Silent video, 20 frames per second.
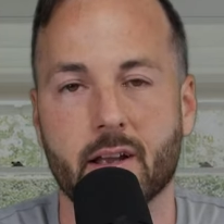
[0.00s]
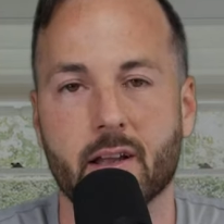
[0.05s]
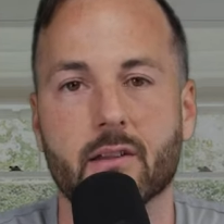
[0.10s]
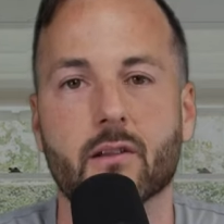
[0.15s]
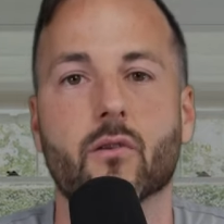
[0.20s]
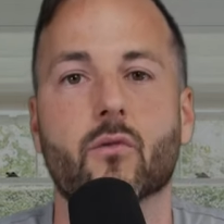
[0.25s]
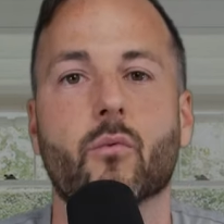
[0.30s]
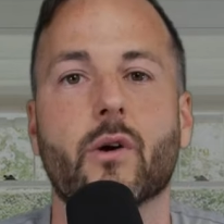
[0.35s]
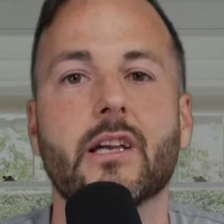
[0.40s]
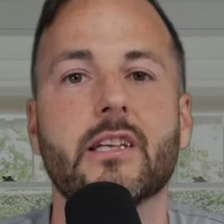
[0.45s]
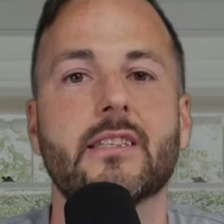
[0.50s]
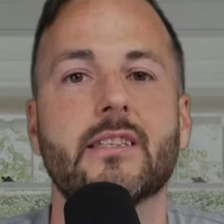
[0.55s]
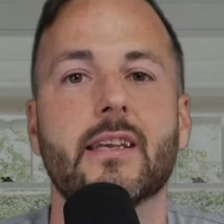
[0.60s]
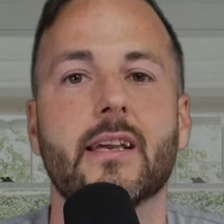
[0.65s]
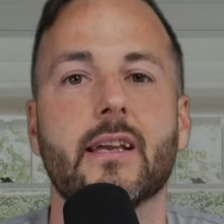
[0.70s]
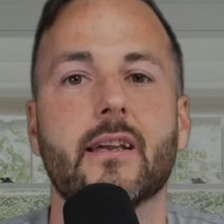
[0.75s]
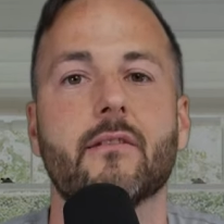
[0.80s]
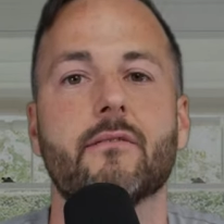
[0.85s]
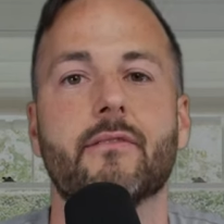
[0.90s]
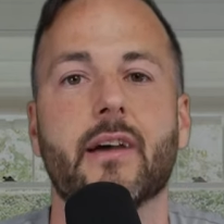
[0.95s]
They're
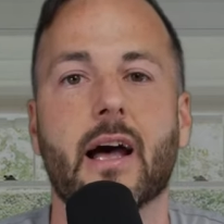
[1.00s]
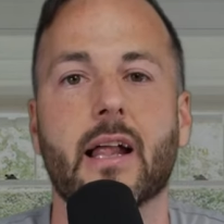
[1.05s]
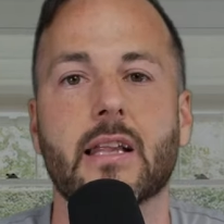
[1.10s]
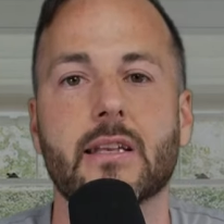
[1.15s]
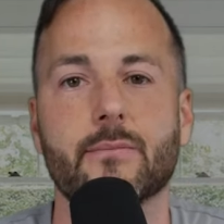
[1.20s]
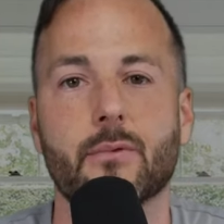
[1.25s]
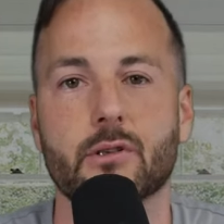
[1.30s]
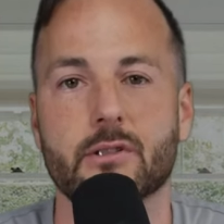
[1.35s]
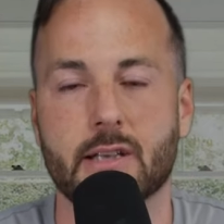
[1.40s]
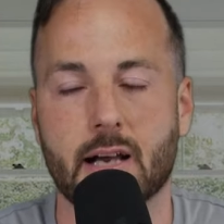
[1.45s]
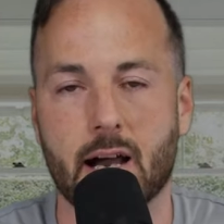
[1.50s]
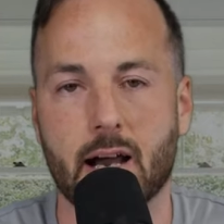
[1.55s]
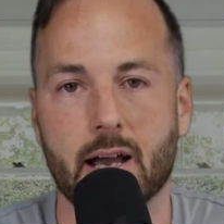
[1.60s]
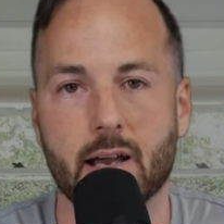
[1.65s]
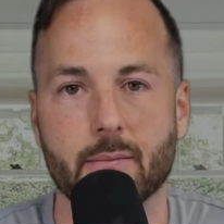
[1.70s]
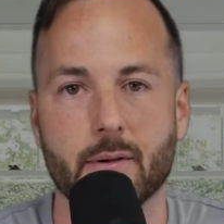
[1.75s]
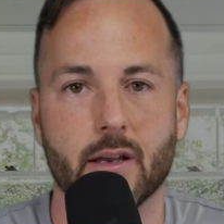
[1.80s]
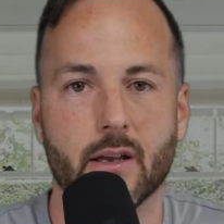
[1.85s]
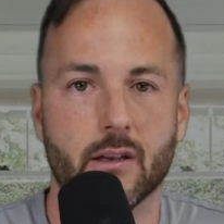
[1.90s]
wasting valuable time.